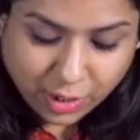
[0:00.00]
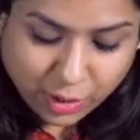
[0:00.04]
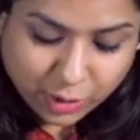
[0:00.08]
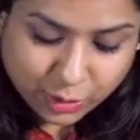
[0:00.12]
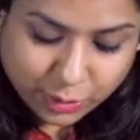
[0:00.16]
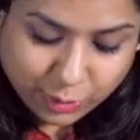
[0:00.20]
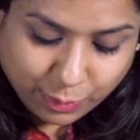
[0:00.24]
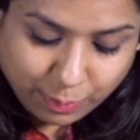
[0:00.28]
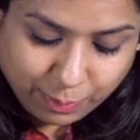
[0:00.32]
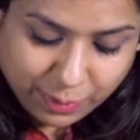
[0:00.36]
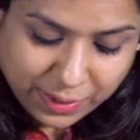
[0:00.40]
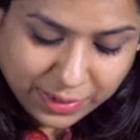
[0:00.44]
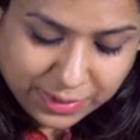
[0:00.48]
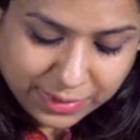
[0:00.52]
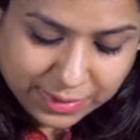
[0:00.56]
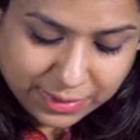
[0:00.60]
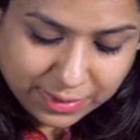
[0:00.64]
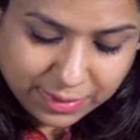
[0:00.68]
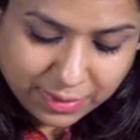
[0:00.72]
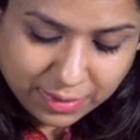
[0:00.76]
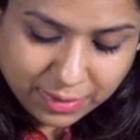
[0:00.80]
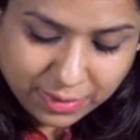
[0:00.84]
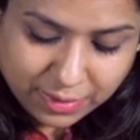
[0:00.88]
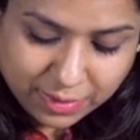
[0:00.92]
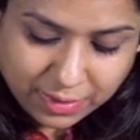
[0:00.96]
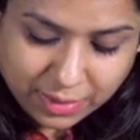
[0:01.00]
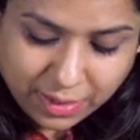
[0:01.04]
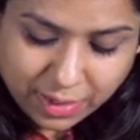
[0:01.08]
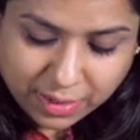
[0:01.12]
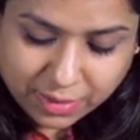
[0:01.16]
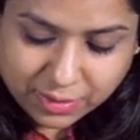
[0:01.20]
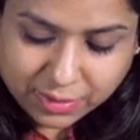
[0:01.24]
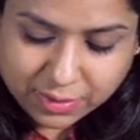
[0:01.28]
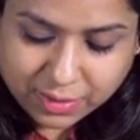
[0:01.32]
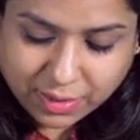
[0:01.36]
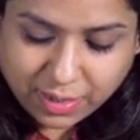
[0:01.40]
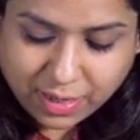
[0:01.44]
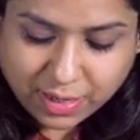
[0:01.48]
So basically the
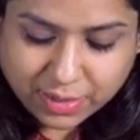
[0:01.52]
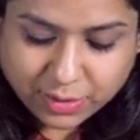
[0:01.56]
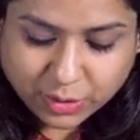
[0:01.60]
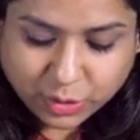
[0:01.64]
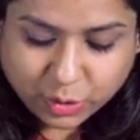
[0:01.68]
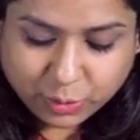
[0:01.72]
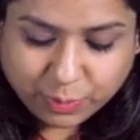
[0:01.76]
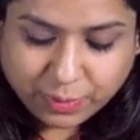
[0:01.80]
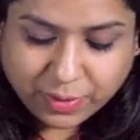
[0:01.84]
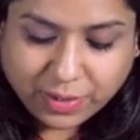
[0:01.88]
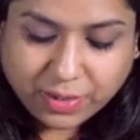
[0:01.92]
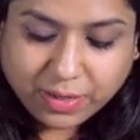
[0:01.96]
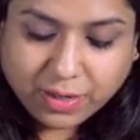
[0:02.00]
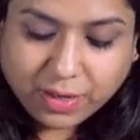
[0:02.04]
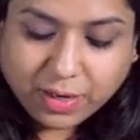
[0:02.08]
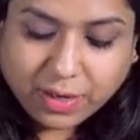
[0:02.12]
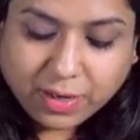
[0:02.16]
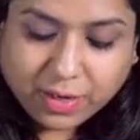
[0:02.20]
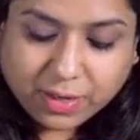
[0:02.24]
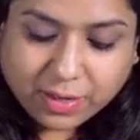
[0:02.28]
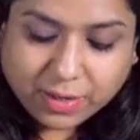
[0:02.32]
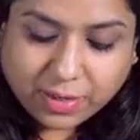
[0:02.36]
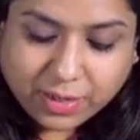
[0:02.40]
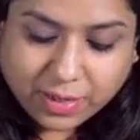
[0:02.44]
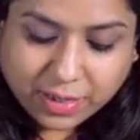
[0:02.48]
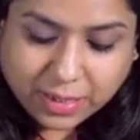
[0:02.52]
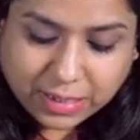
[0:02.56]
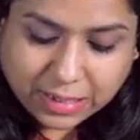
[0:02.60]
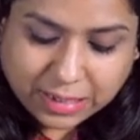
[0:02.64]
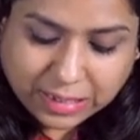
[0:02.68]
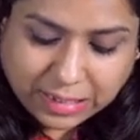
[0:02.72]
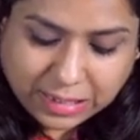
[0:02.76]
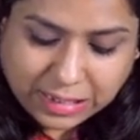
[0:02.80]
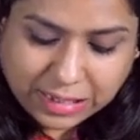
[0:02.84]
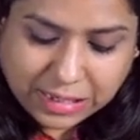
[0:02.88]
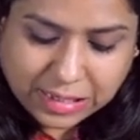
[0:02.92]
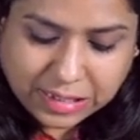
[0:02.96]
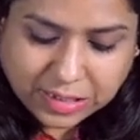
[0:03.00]
answer has to be
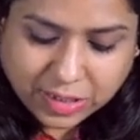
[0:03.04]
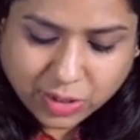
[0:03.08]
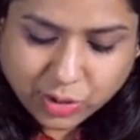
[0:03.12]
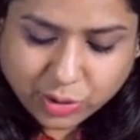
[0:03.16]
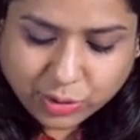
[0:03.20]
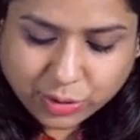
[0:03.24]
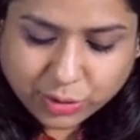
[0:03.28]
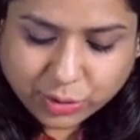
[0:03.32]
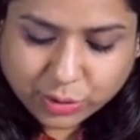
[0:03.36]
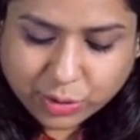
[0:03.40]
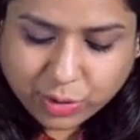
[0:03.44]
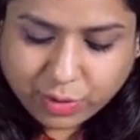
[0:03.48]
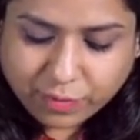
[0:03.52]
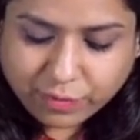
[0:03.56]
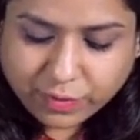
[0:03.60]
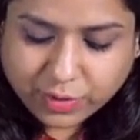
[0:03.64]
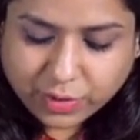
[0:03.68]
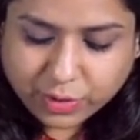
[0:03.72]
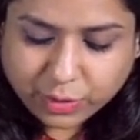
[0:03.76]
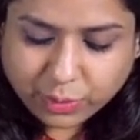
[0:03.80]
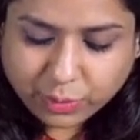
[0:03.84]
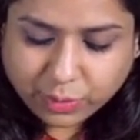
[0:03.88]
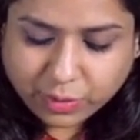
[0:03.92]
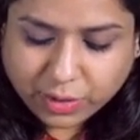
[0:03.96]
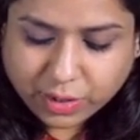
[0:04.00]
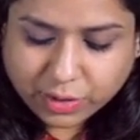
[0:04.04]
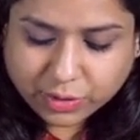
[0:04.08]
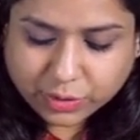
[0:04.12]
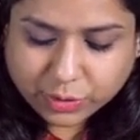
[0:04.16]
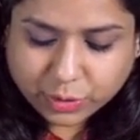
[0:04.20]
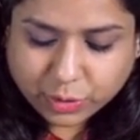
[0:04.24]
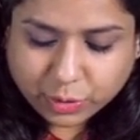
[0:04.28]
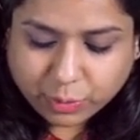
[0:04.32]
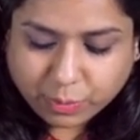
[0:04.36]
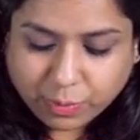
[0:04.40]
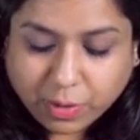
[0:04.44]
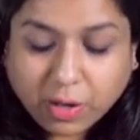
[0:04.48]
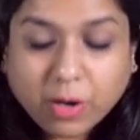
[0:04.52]
decreased risk of
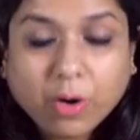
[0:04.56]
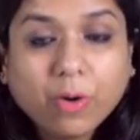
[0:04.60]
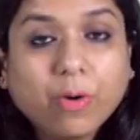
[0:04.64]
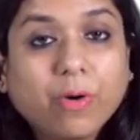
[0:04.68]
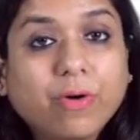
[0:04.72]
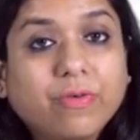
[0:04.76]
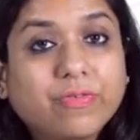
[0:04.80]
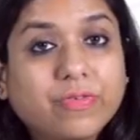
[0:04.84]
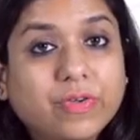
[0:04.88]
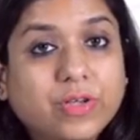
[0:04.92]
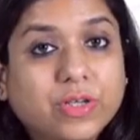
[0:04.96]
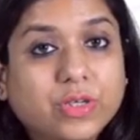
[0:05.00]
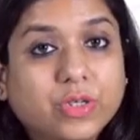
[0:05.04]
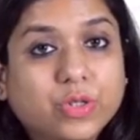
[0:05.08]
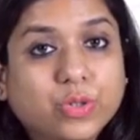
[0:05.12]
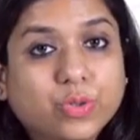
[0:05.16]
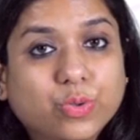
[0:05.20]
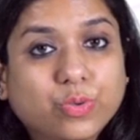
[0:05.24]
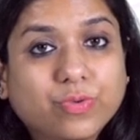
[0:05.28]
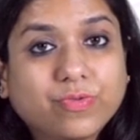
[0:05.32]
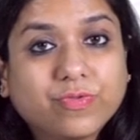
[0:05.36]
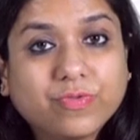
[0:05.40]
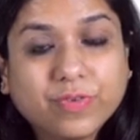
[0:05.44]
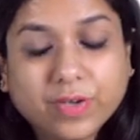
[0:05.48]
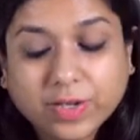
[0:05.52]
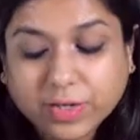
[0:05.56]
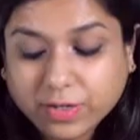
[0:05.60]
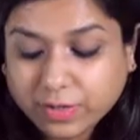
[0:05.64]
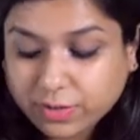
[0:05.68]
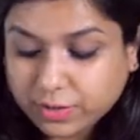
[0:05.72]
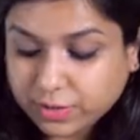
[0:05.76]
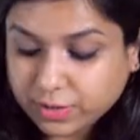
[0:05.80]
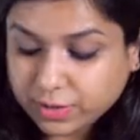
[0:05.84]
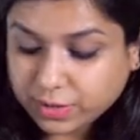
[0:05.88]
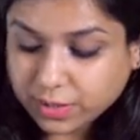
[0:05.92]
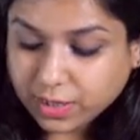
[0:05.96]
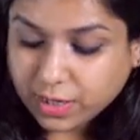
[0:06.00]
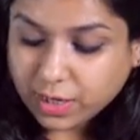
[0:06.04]
adenocarcinoma of
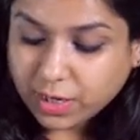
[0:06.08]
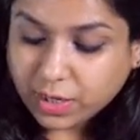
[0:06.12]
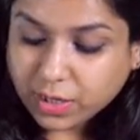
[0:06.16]
esophagus.